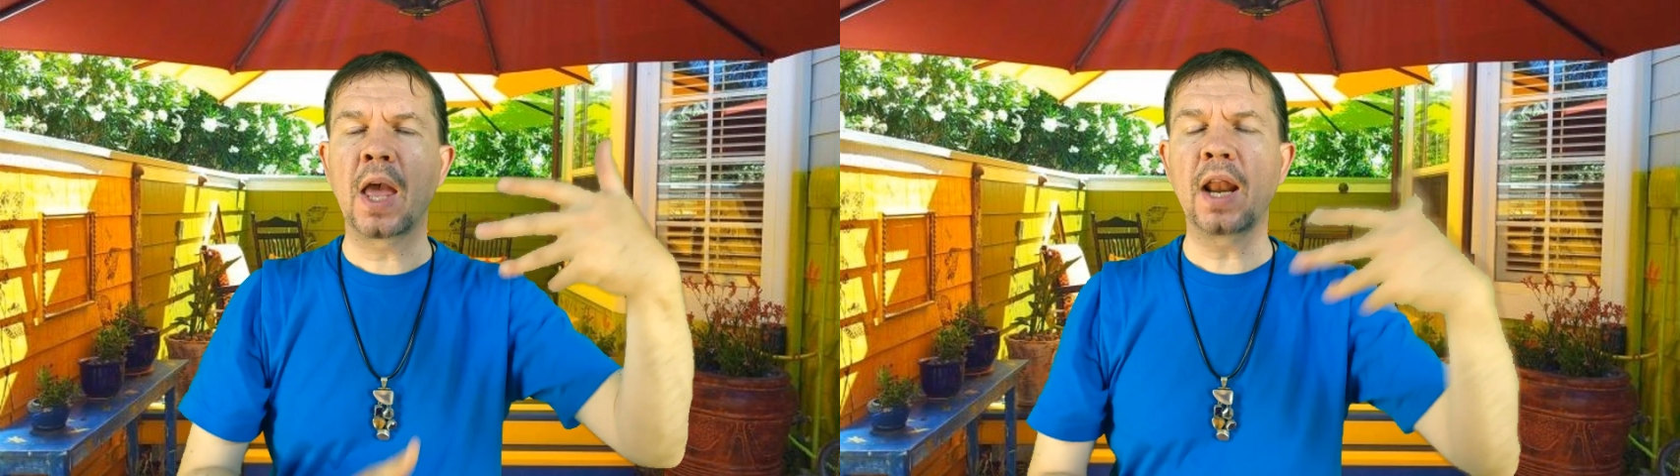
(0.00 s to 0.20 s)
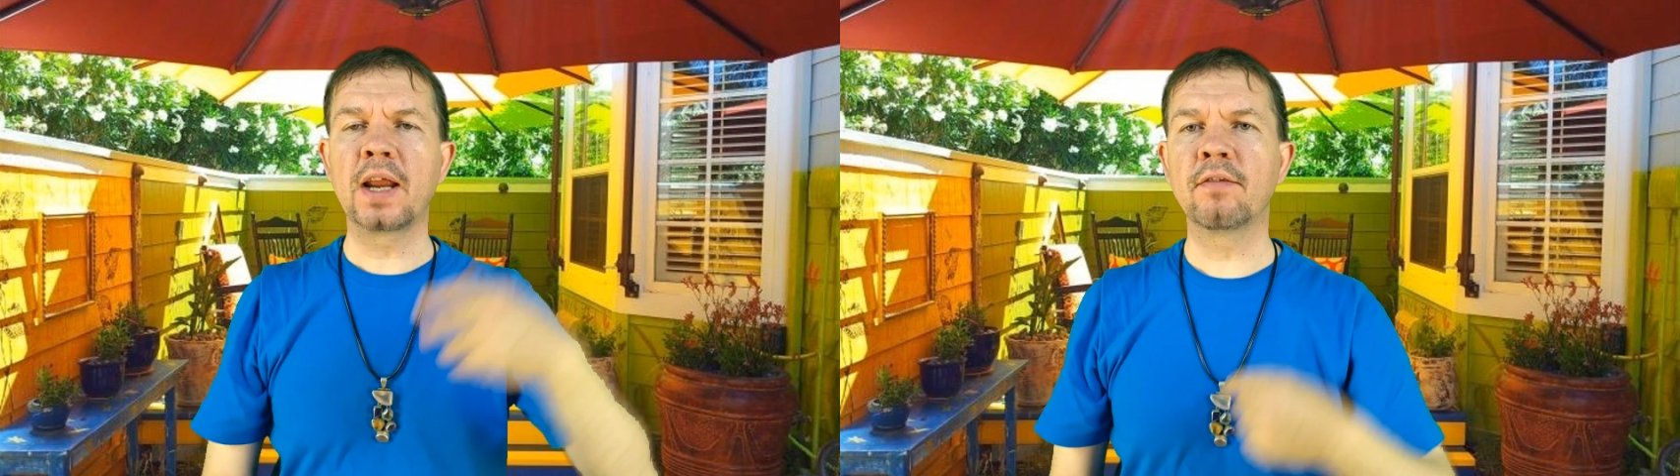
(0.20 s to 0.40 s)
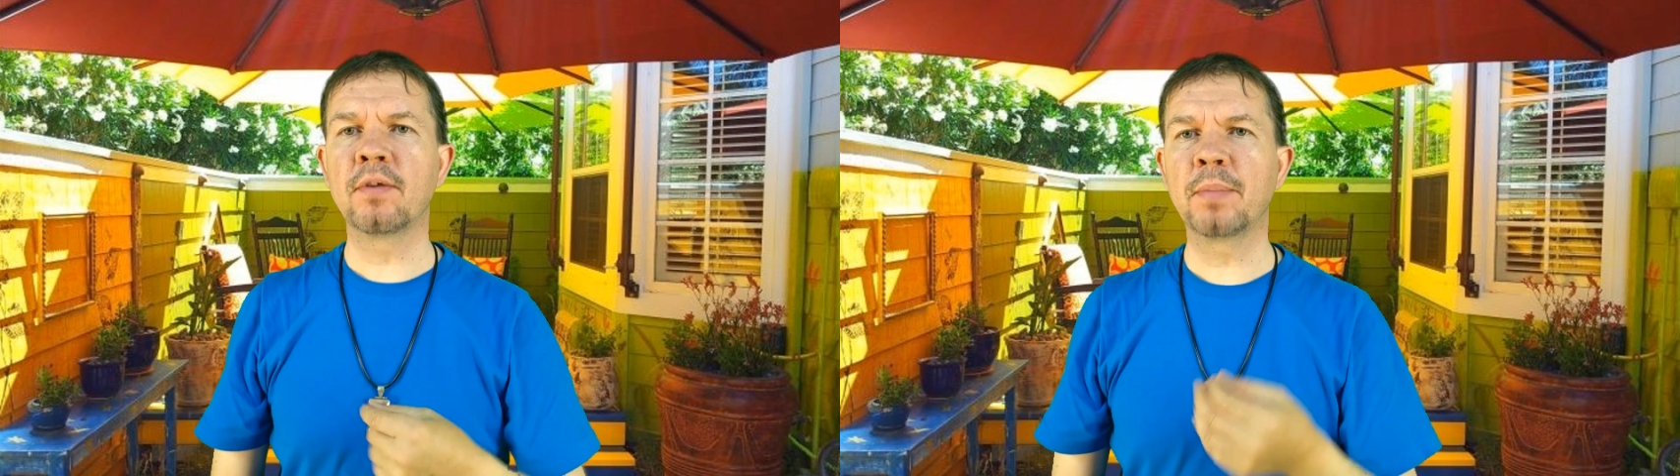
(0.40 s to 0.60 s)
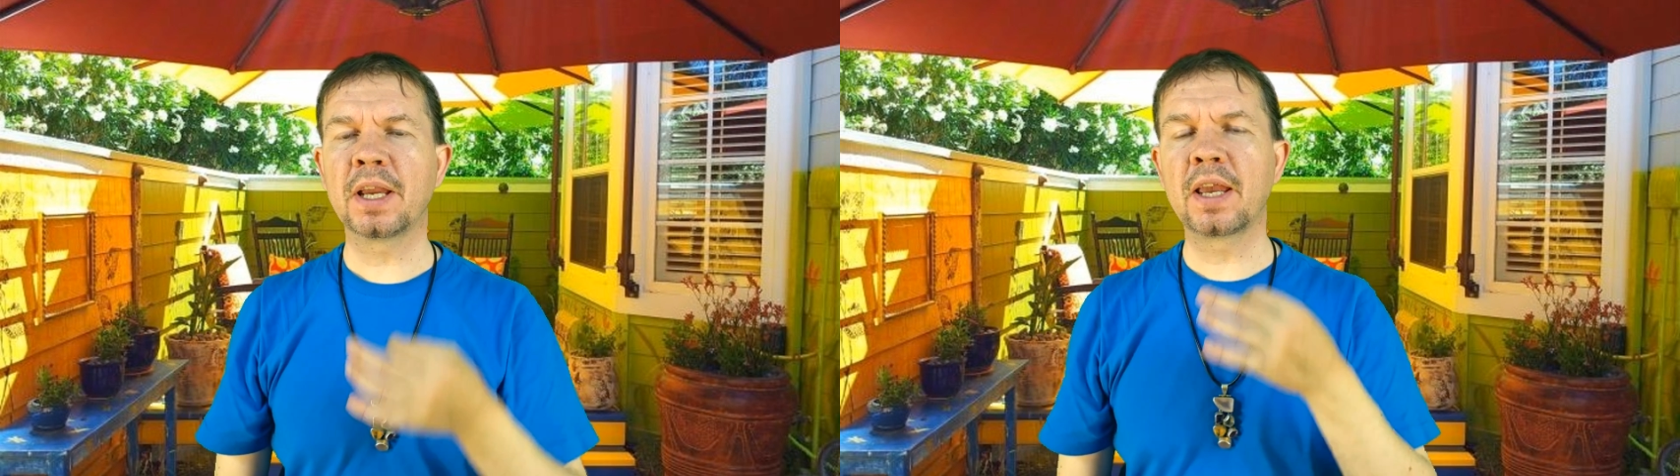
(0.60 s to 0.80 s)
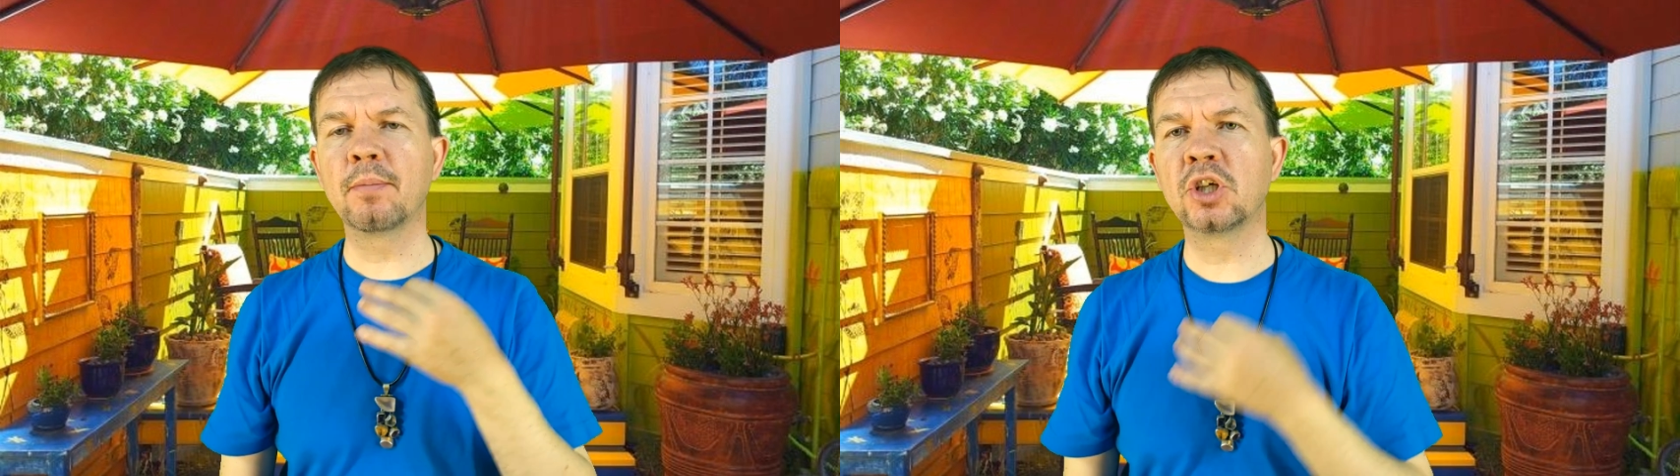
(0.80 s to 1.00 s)
and I even
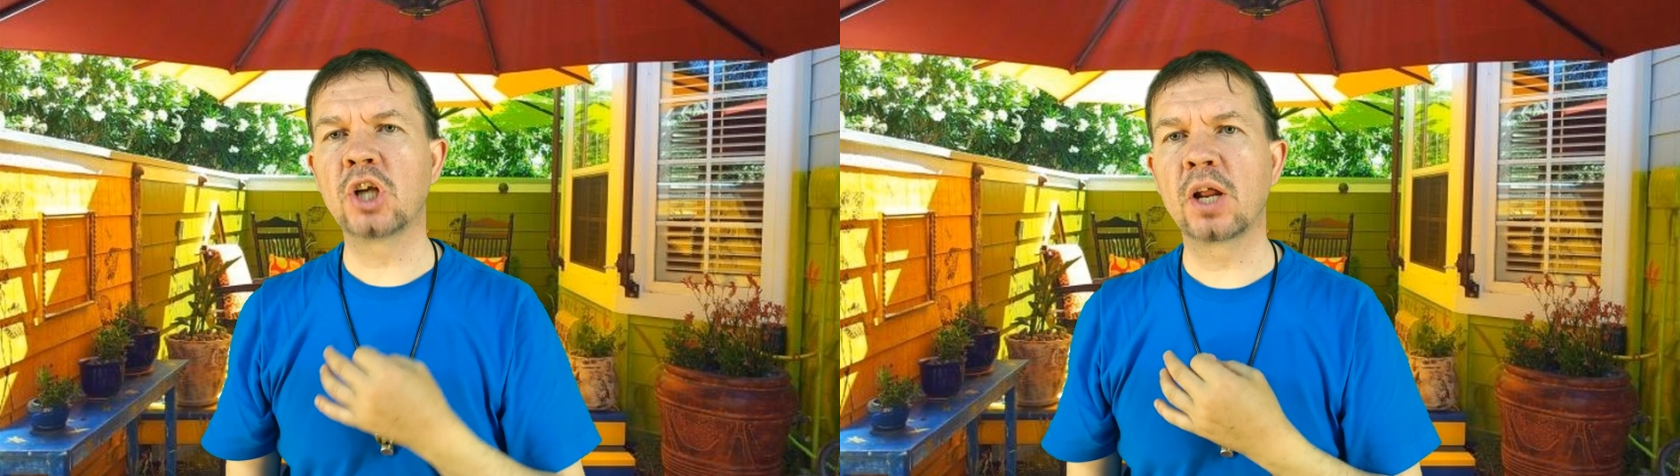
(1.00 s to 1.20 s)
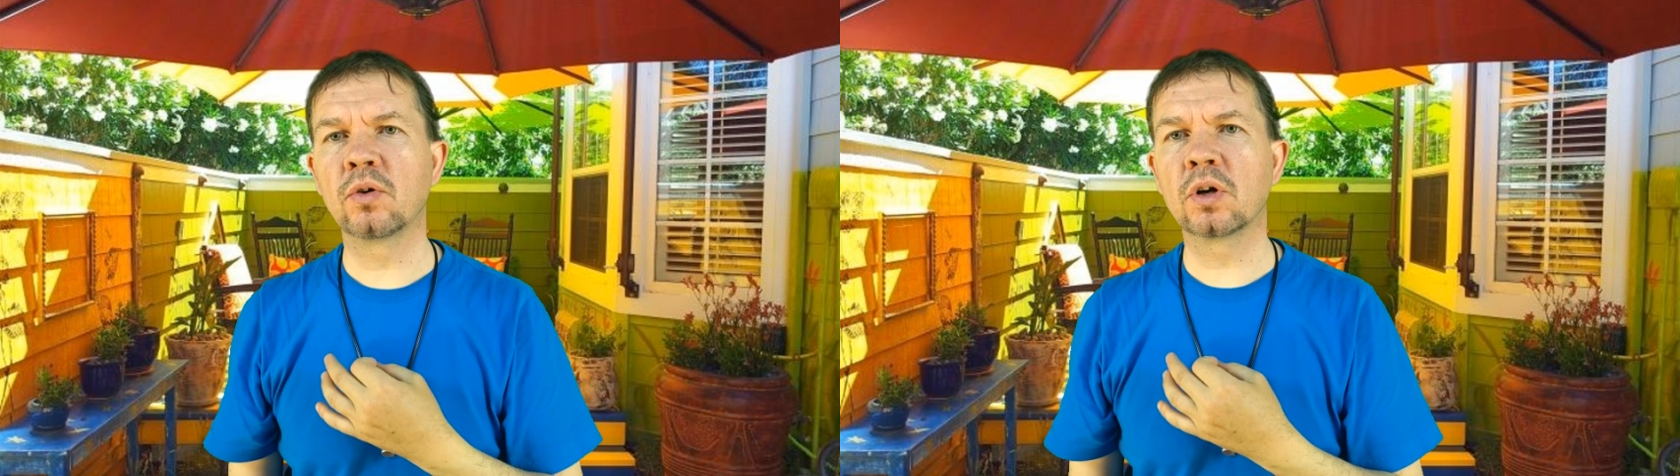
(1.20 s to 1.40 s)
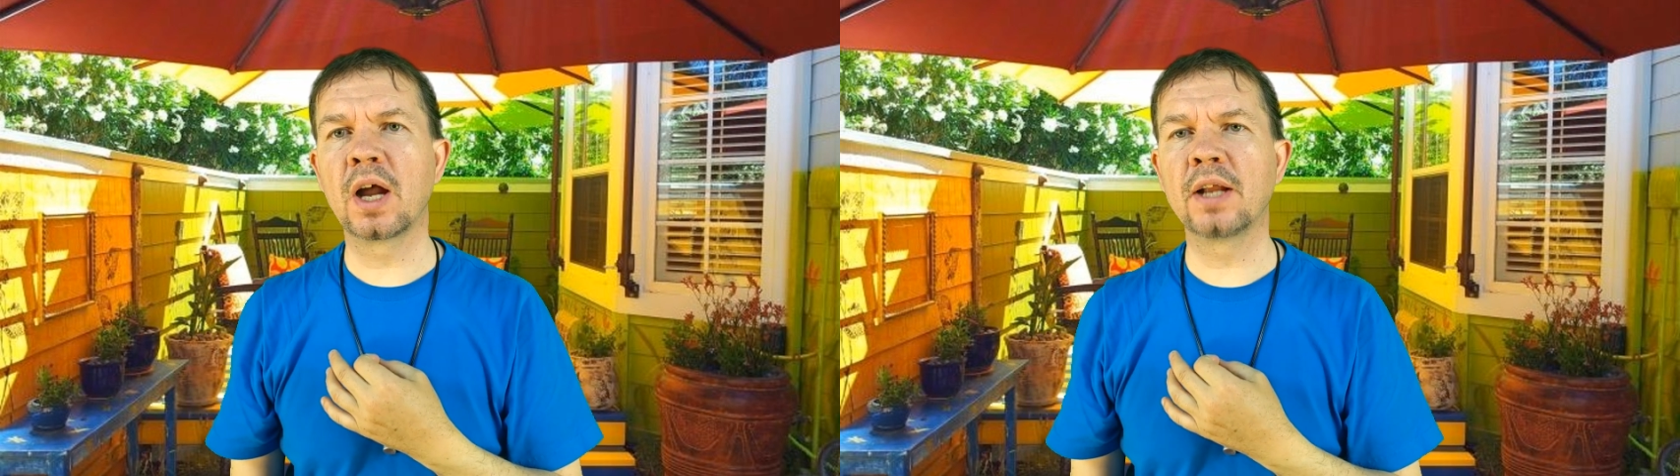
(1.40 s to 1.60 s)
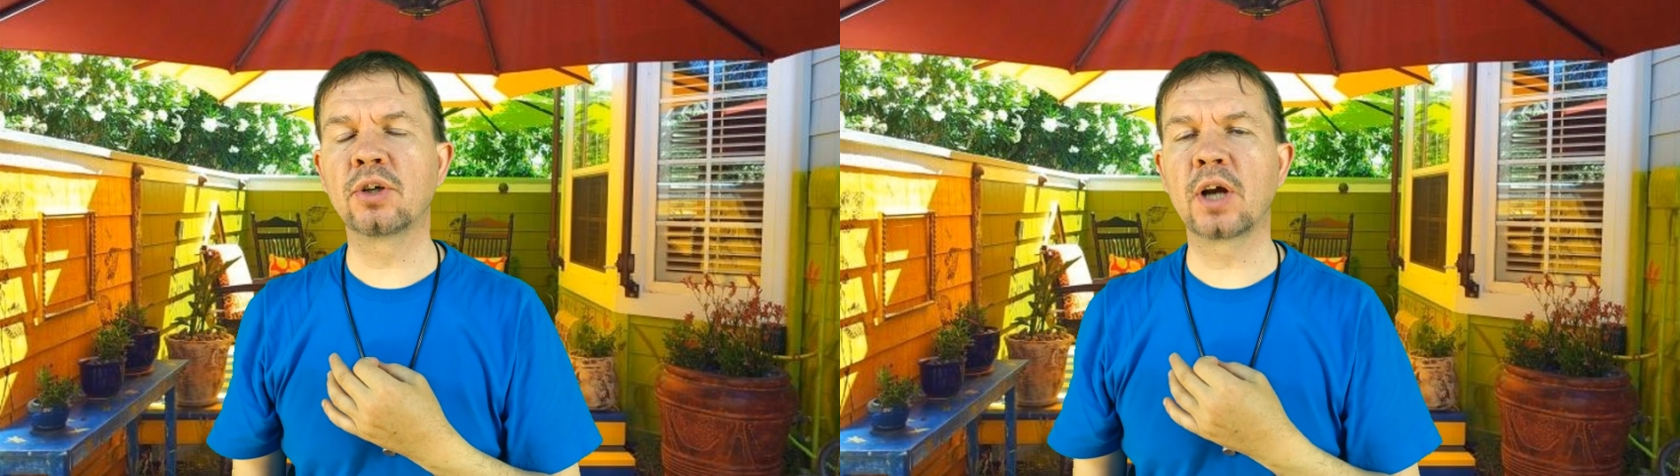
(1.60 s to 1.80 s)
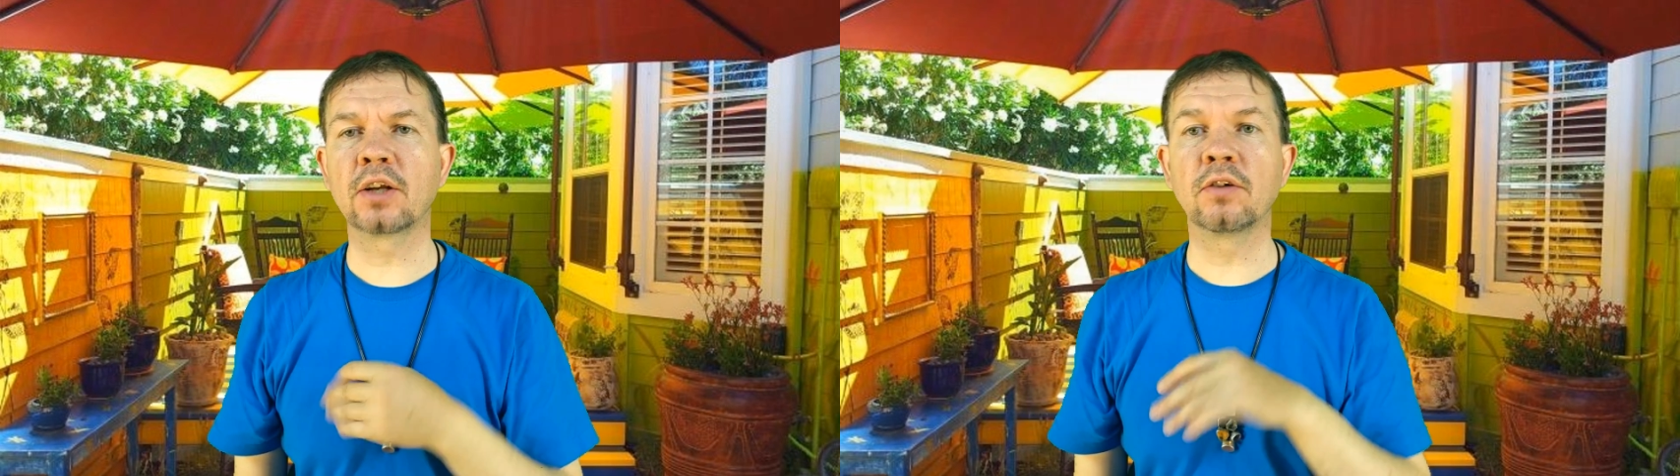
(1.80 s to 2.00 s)
became a general
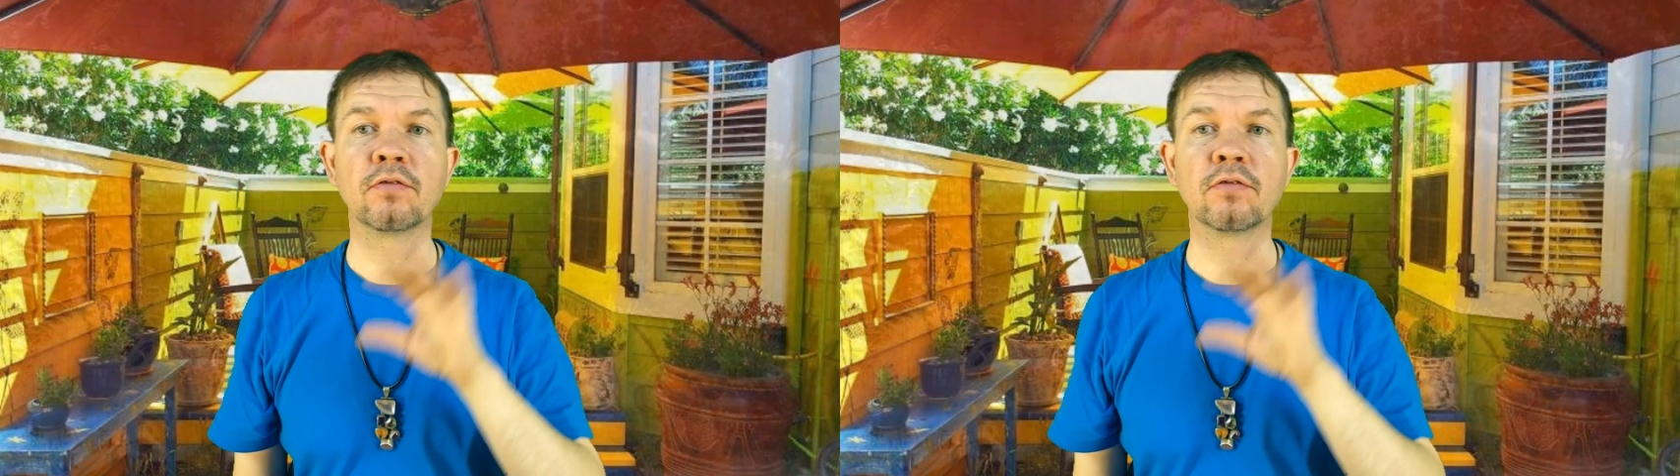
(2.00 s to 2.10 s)
contractor